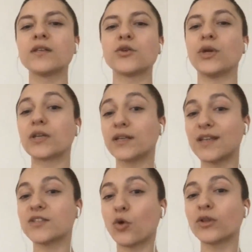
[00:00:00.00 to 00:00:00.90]
So it
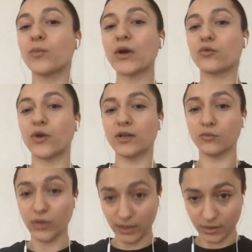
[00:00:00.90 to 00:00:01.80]
contains all the
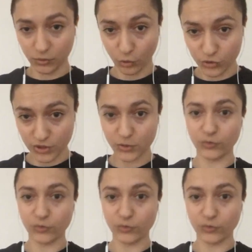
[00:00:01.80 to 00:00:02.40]
µRaiden related logic.